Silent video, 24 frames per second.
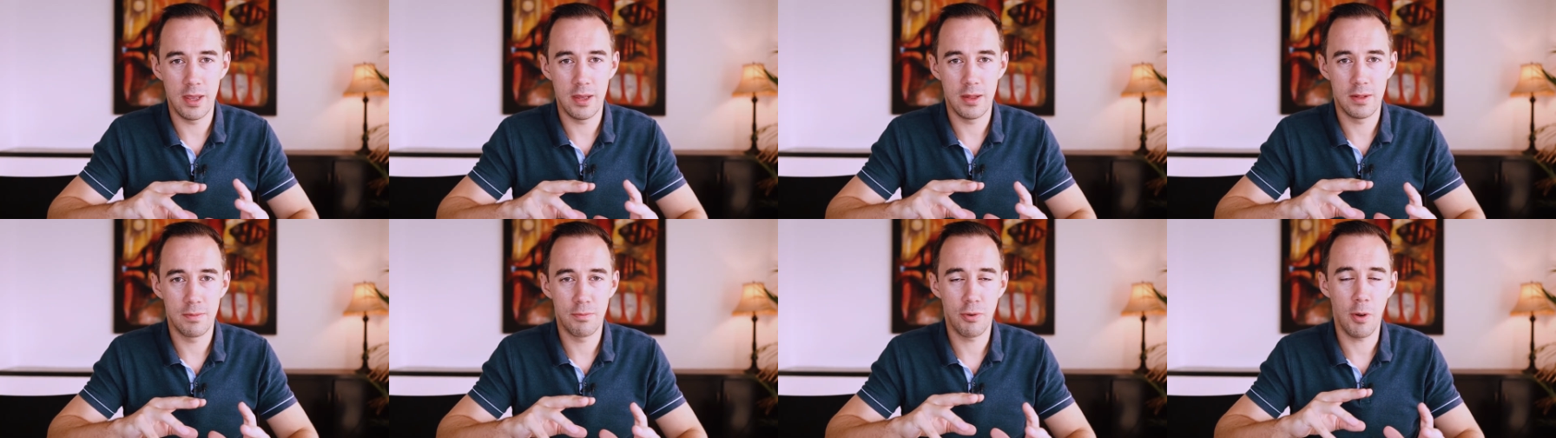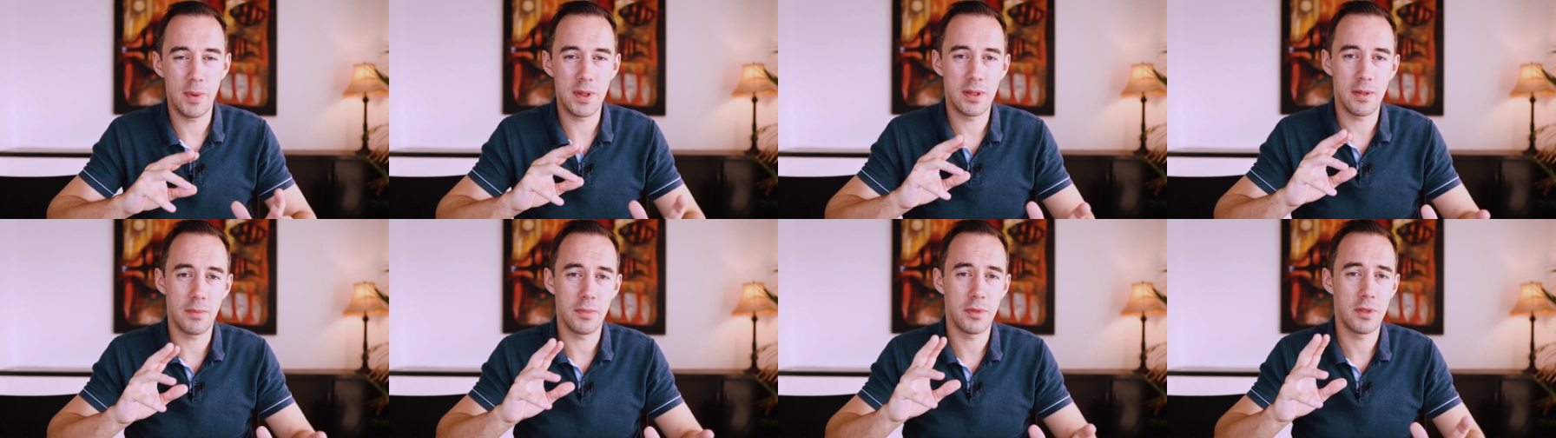is
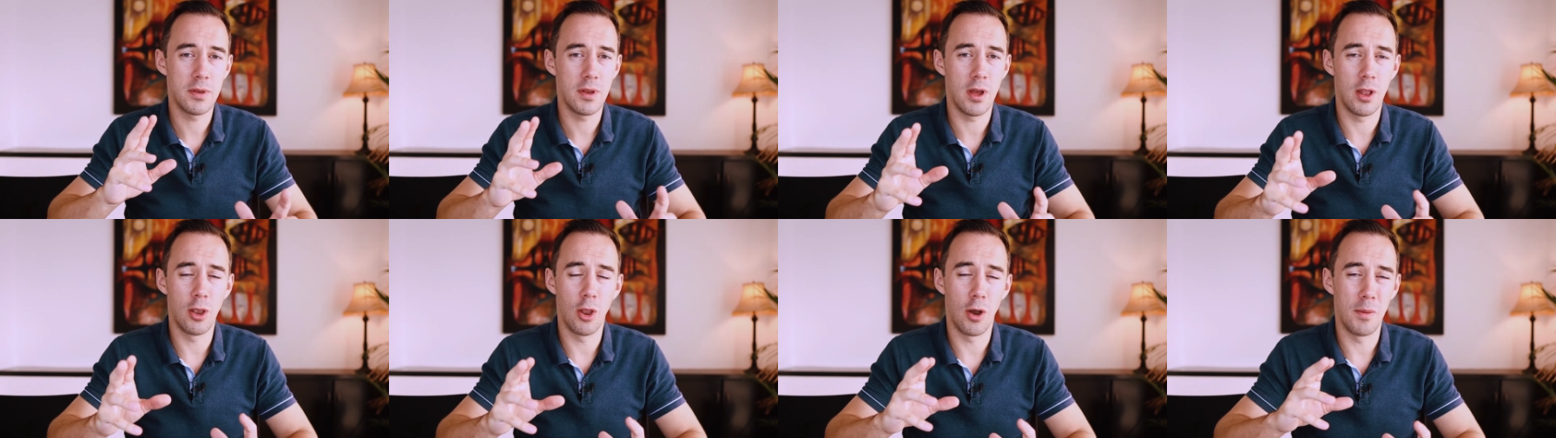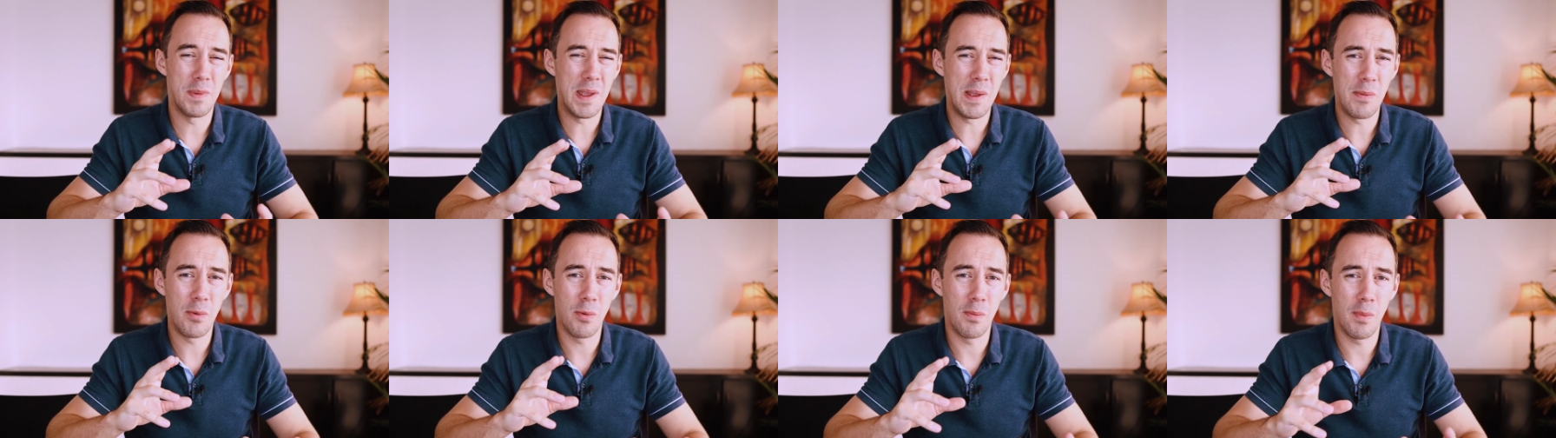probably something that a lot
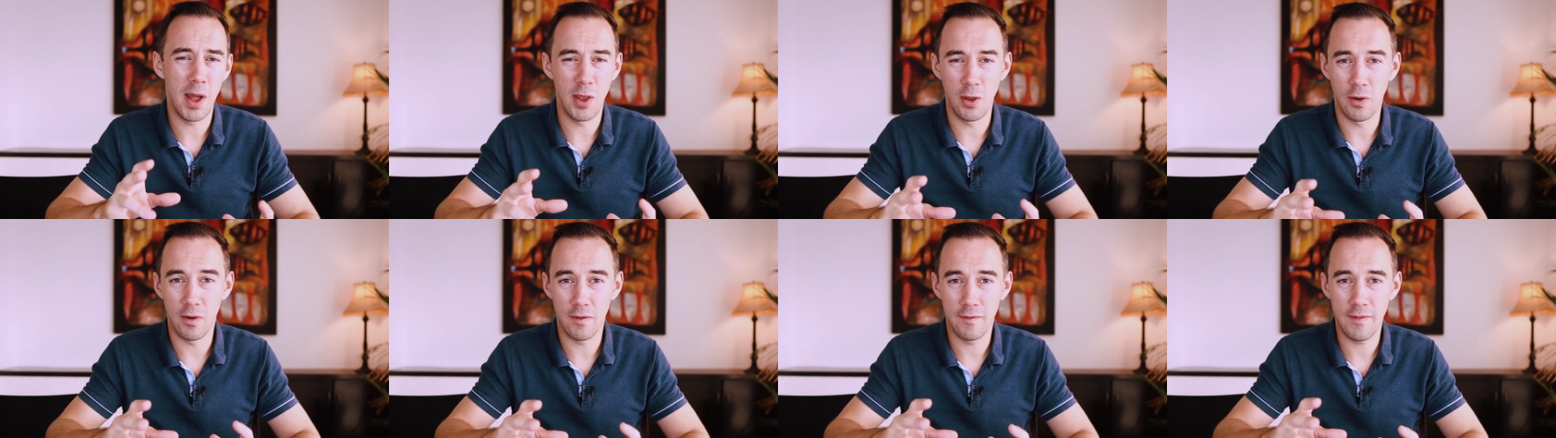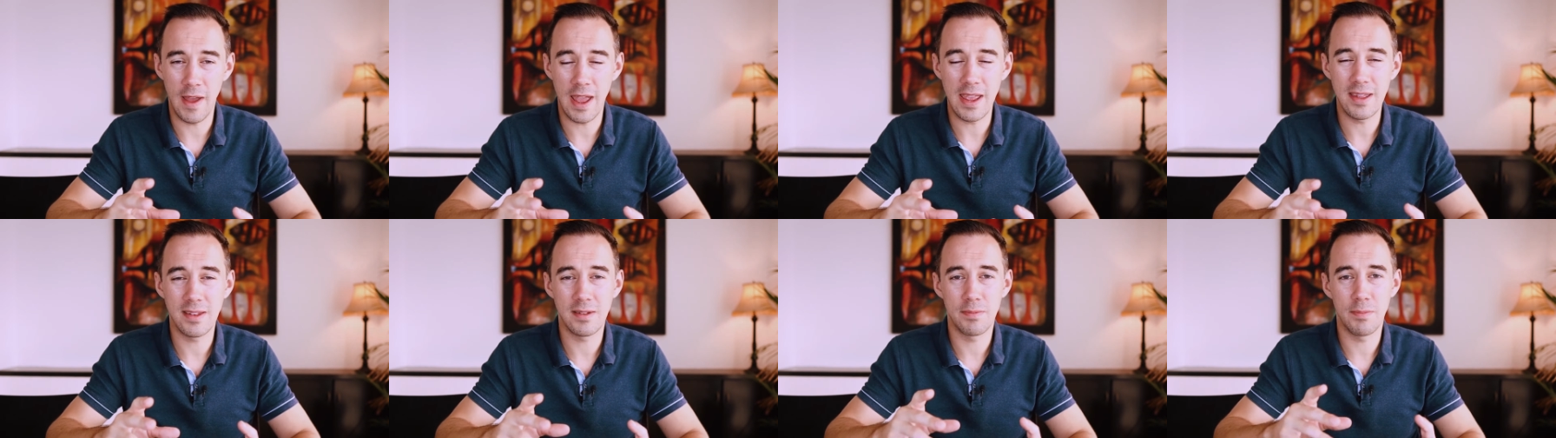of people might not
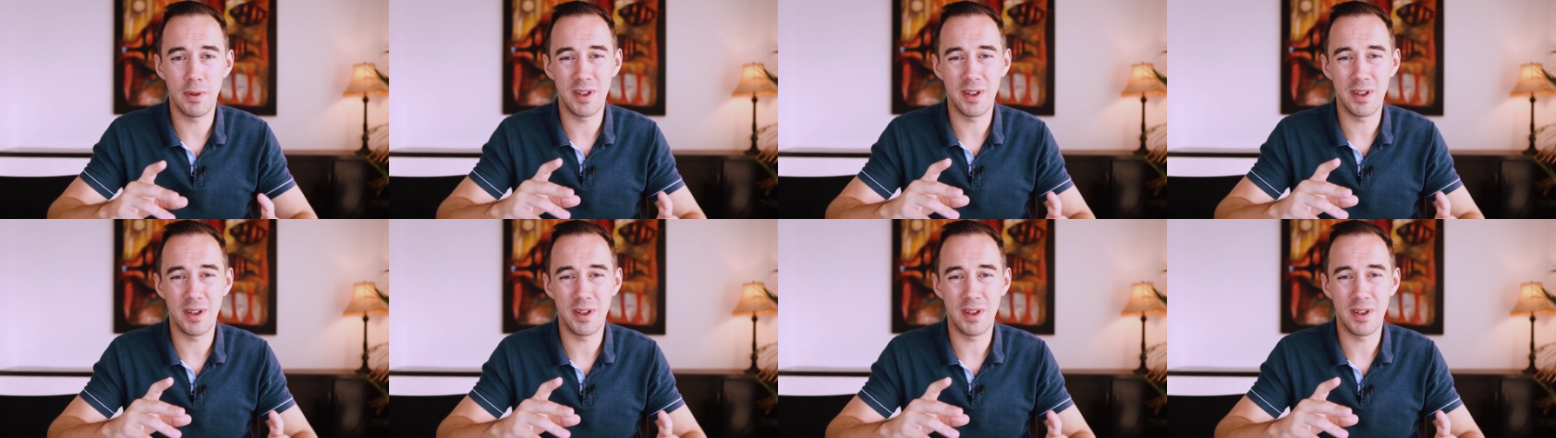face,